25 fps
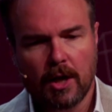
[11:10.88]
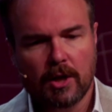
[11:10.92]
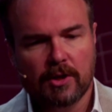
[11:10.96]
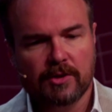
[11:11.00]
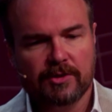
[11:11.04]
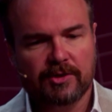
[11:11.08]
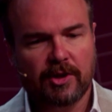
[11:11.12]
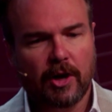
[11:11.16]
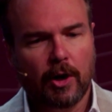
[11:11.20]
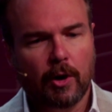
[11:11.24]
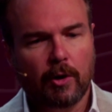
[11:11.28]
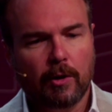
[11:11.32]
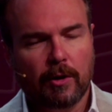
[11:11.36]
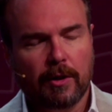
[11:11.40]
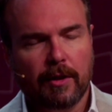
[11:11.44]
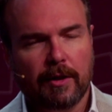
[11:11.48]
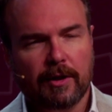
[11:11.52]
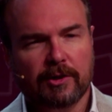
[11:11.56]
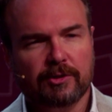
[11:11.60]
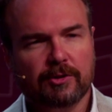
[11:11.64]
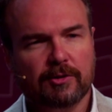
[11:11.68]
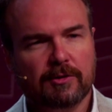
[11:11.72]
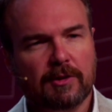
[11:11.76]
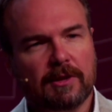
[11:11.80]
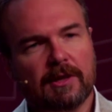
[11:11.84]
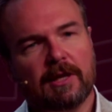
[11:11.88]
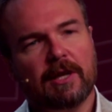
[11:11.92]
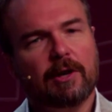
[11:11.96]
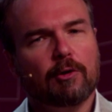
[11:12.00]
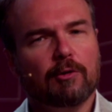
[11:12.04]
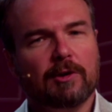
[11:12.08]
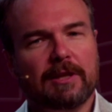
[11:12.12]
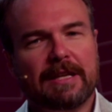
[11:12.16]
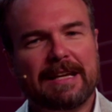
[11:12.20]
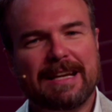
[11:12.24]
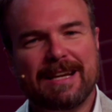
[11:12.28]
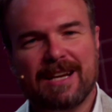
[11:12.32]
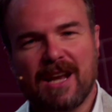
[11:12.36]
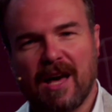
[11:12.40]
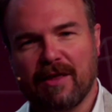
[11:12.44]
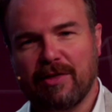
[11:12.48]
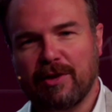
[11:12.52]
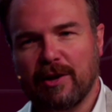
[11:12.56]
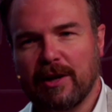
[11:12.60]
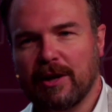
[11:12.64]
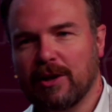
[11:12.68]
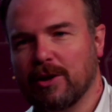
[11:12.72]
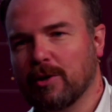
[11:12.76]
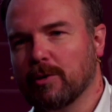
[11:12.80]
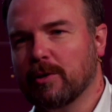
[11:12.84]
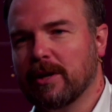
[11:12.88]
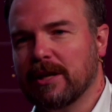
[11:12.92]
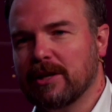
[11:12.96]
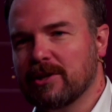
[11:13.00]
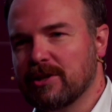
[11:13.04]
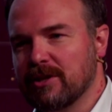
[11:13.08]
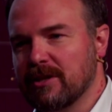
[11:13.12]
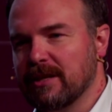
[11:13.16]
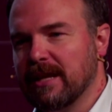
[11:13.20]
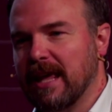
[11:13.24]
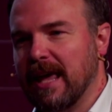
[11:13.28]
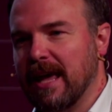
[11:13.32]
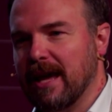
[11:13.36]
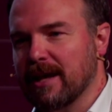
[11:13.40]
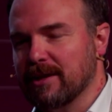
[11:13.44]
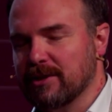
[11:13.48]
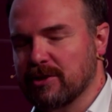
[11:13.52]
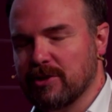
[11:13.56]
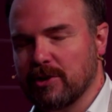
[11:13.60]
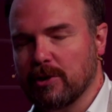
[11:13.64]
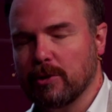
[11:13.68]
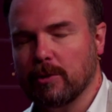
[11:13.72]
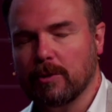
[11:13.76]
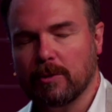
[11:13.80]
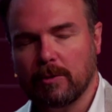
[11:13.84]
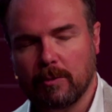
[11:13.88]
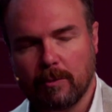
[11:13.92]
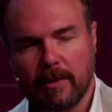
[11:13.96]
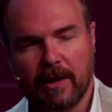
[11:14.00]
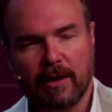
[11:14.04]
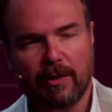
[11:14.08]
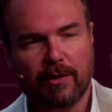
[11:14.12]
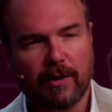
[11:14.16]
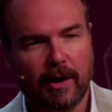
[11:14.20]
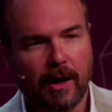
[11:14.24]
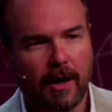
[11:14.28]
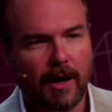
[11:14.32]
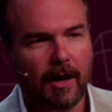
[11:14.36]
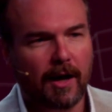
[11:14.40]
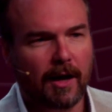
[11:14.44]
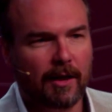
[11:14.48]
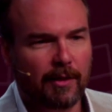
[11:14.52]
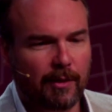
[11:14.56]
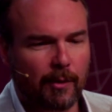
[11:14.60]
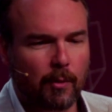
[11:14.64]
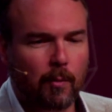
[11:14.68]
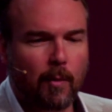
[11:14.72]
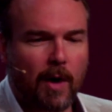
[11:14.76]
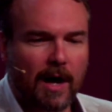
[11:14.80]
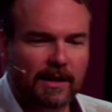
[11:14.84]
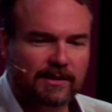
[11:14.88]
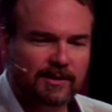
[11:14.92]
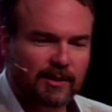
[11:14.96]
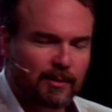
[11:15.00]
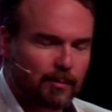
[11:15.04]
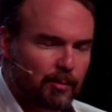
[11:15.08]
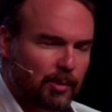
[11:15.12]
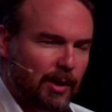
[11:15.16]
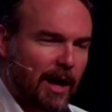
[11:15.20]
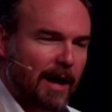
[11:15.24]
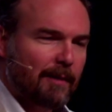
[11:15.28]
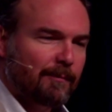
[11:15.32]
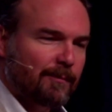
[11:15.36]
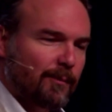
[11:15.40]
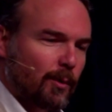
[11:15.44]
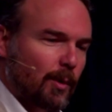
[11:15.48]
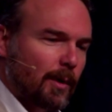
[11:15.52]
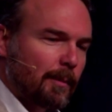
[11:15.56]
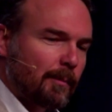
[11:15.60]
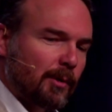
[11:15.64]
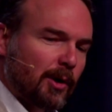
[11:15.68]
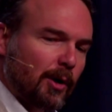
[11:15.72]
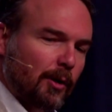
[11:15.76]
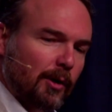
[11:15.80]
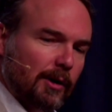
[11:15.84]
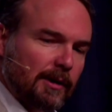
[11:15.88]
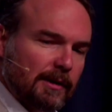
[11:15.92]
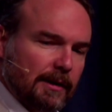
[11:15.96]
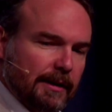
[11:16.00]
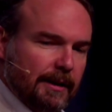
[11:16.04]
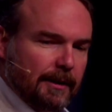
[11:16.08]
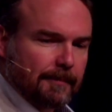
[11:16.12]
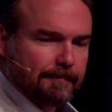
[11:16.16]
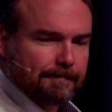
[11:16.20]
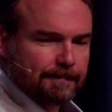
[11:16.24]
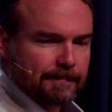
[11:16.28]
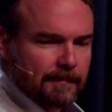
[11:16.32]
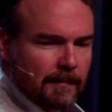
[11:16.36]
So there's literally nothing you can't do with the Watson platform currently.